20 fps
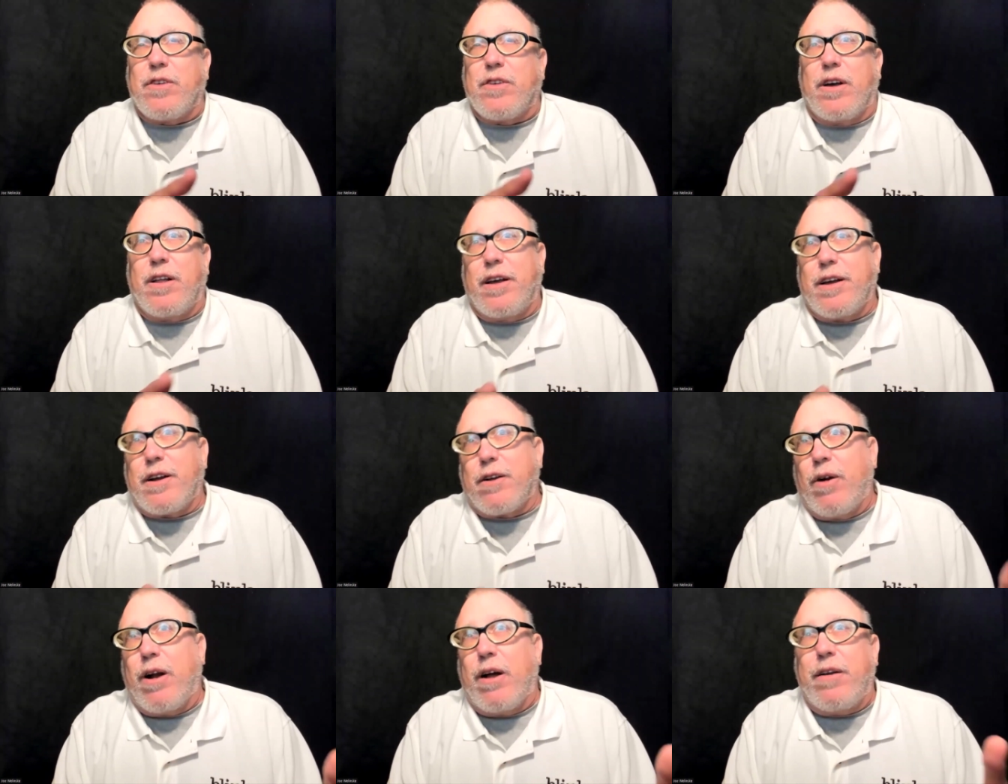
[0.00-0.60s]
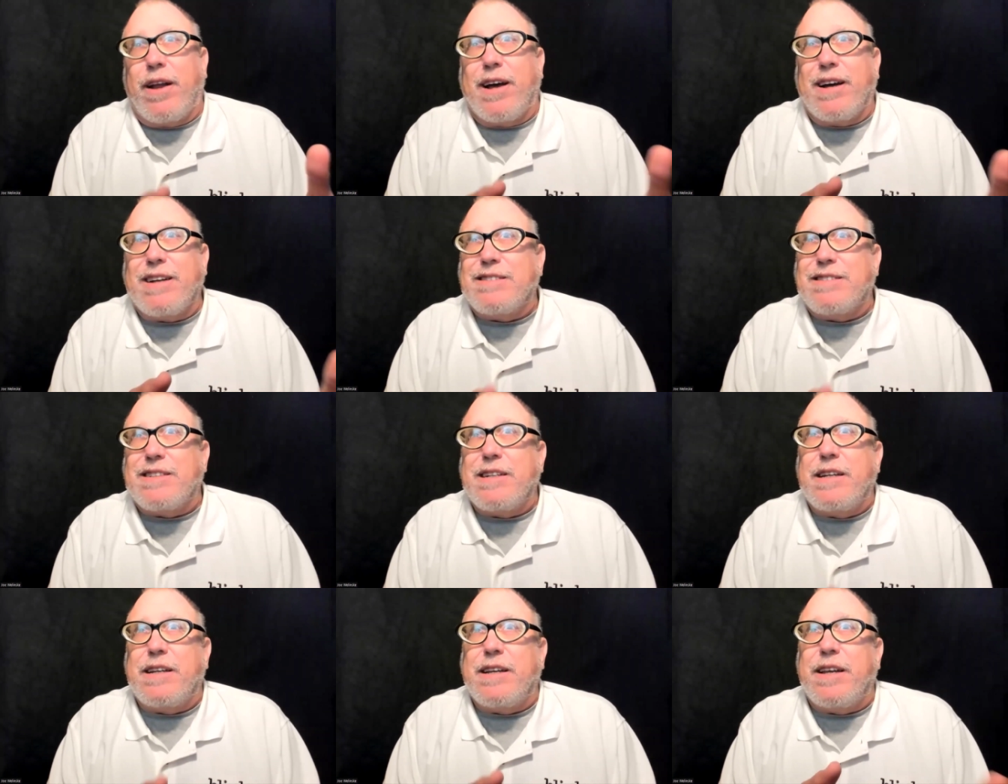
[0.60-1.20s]
like around
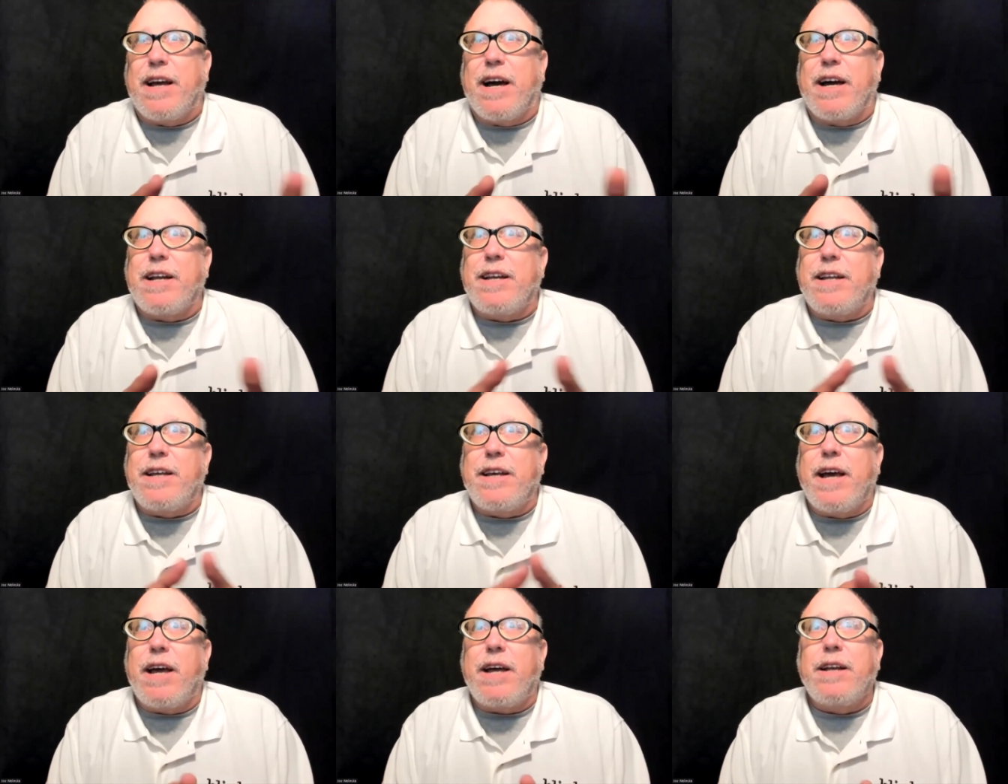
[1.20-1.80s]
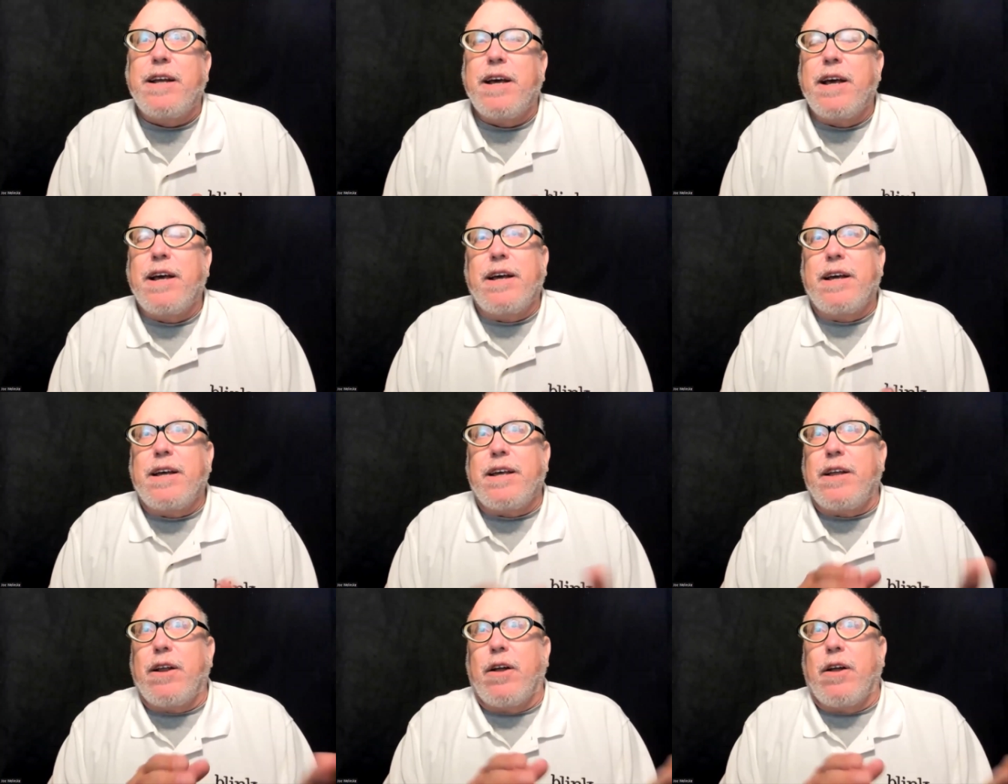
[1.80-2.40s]
1998,
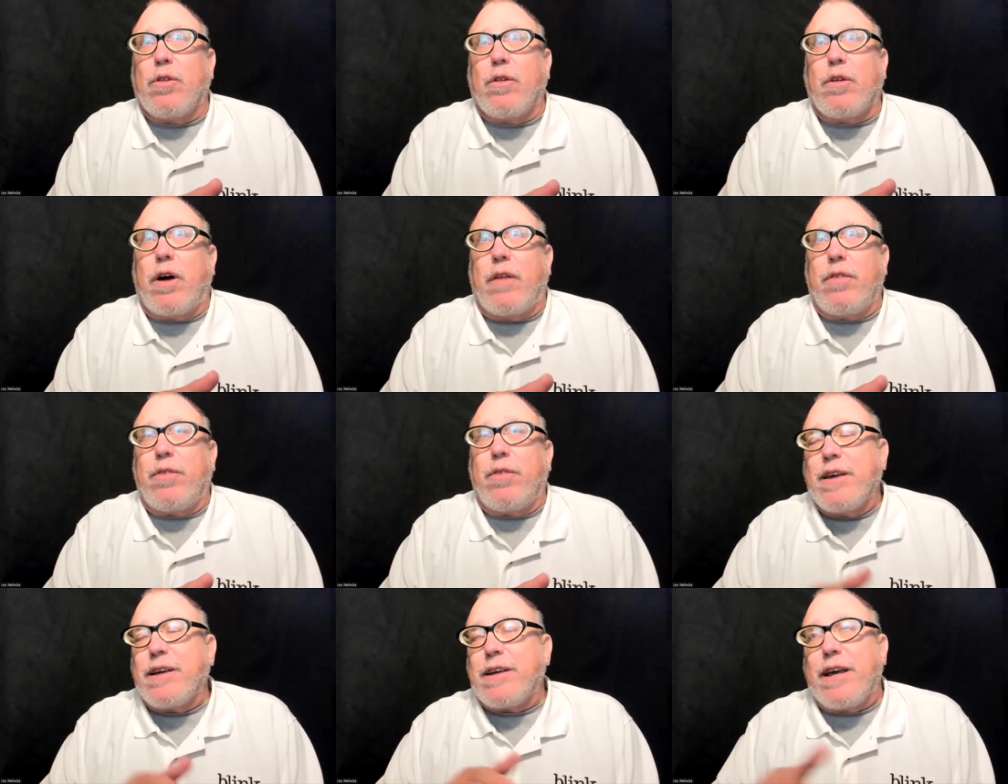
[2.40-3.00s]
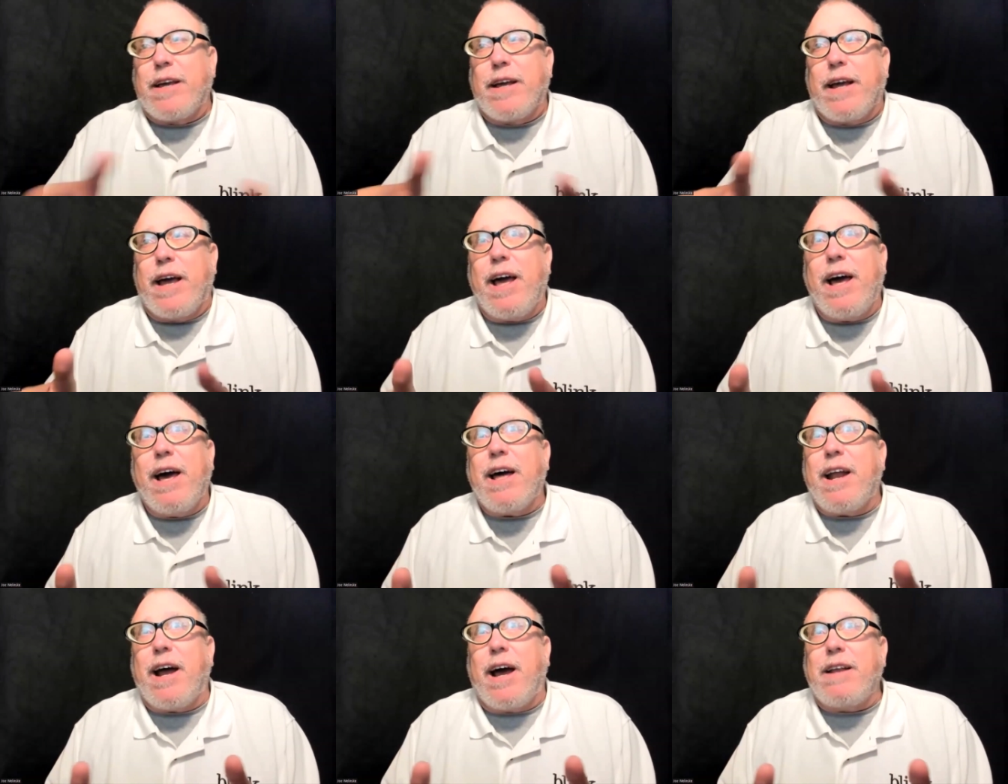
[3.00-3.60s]
thinking
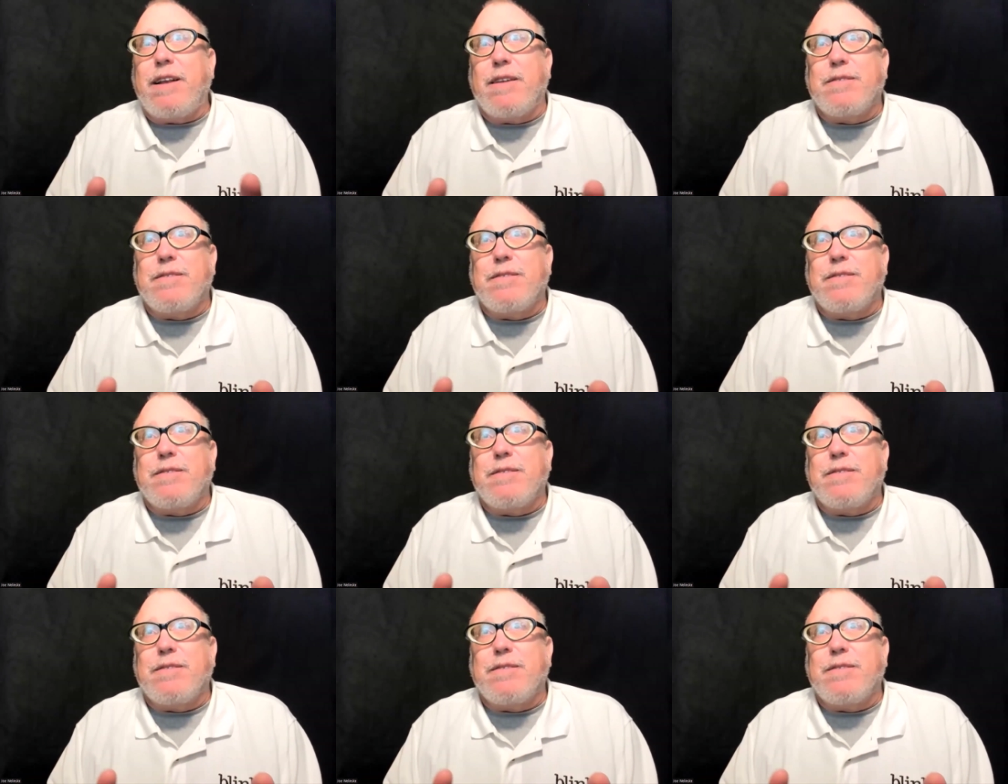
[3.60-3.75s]
ahead,